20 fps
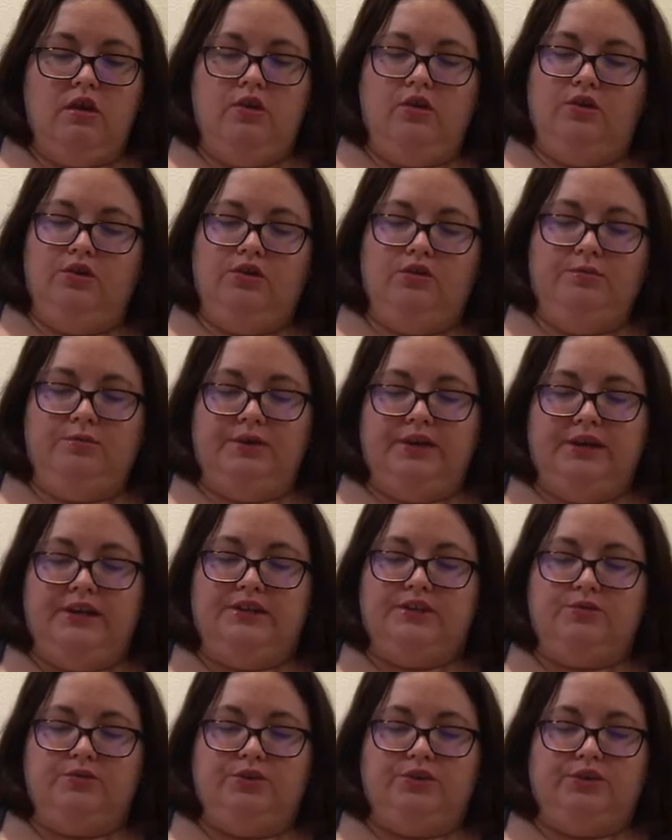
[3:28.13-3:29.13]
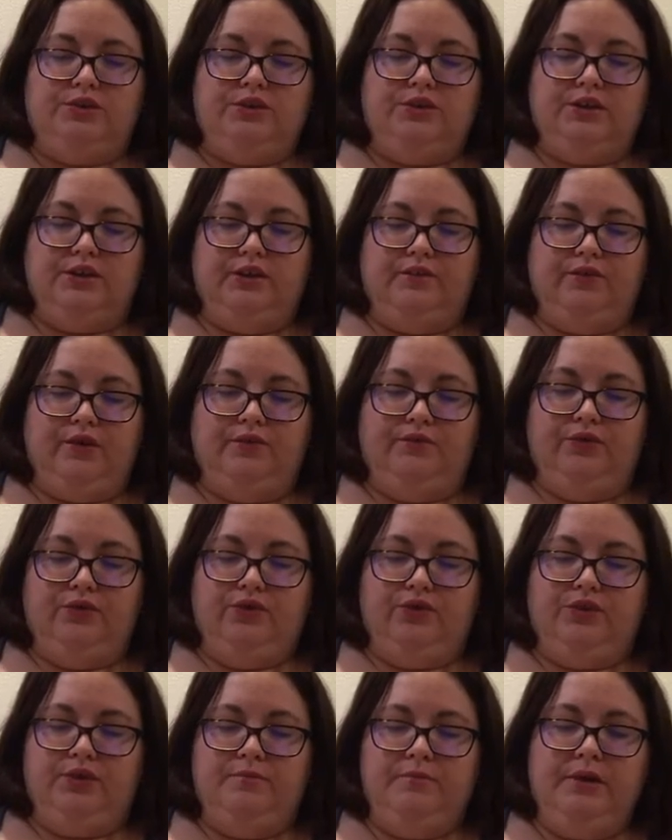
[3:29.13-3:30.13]
Uber Eats will deliver
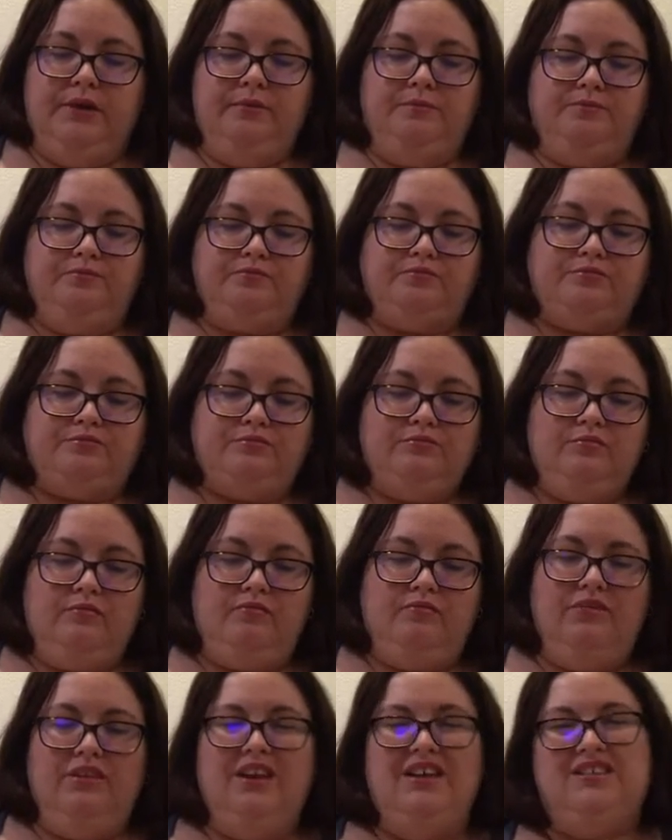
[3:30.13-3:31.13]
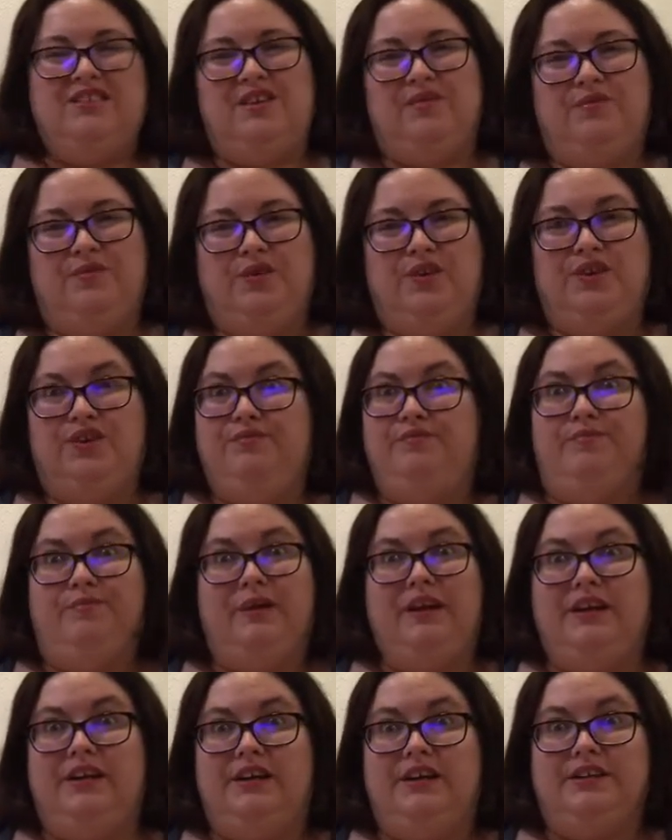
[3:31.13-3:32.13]
food to me, except for
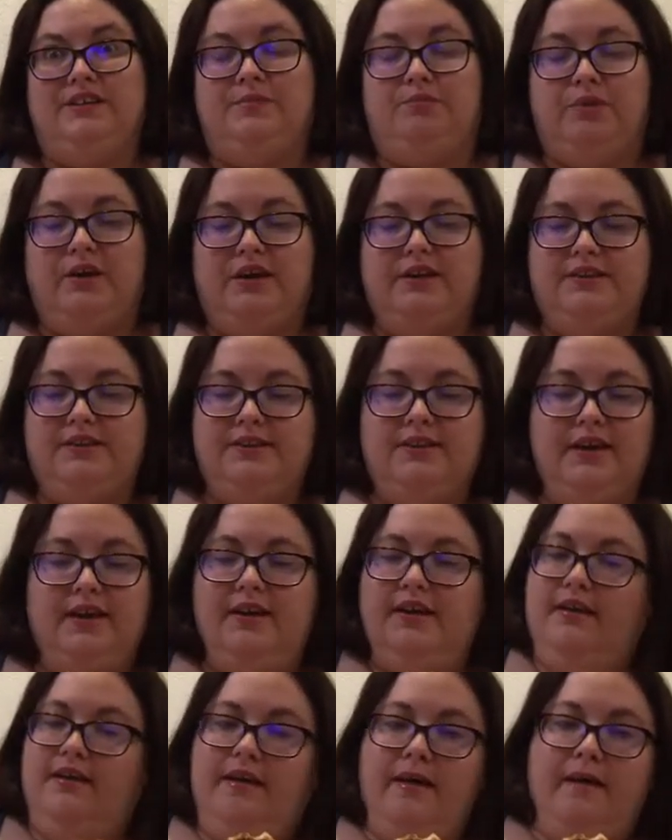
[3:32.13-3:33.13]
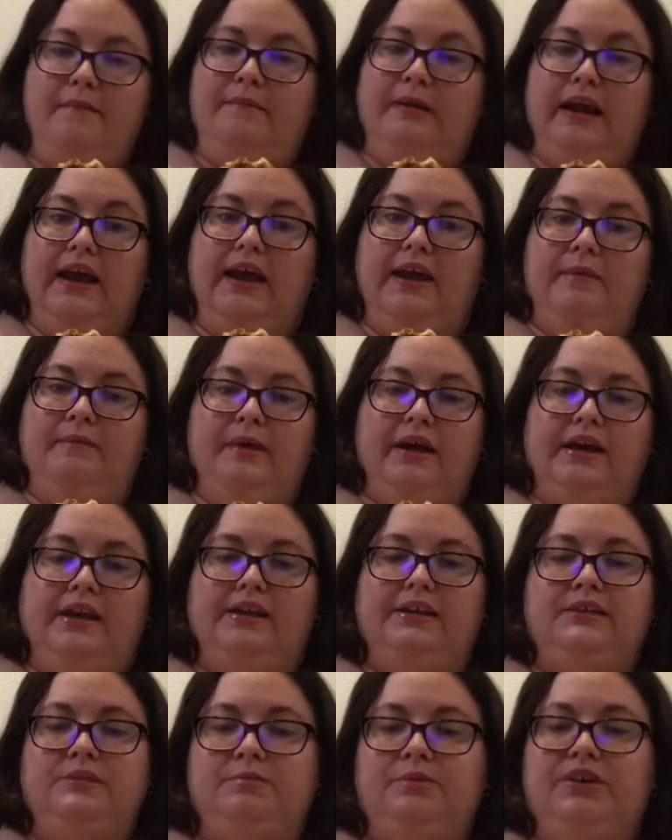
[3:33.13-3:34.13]
Panda Express. But I had a bad
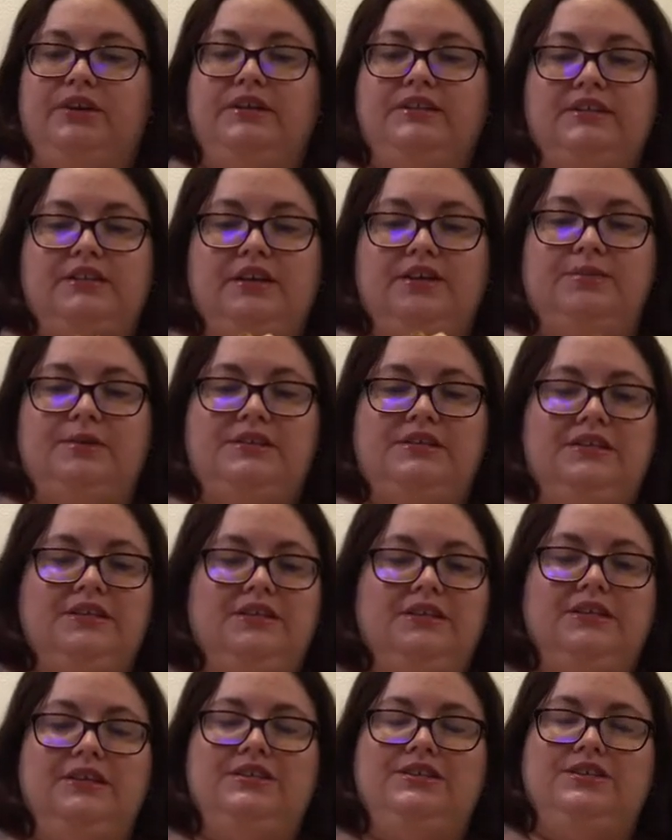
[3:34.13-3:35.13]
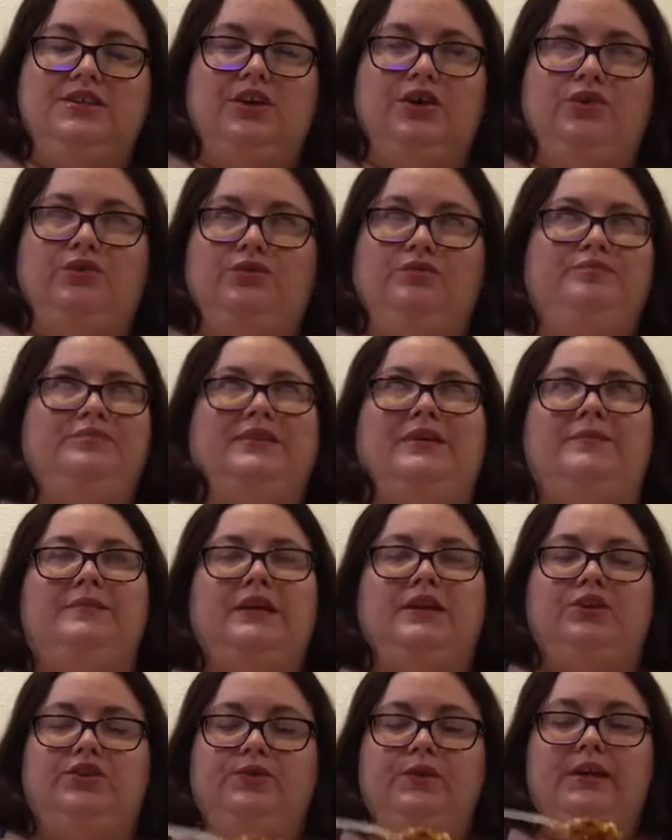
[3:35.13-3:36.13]
experience there recently, so I'm
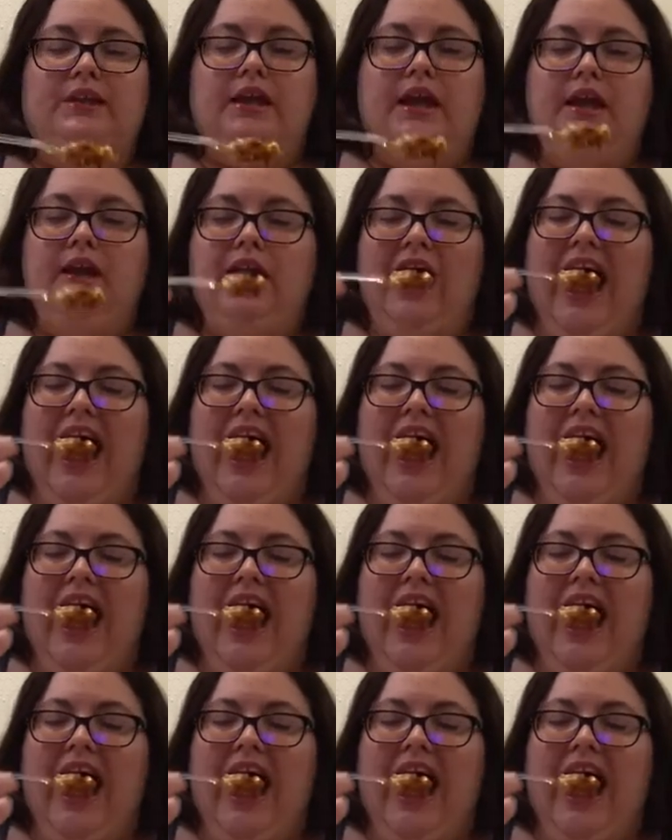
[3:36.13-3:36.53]
not doing that.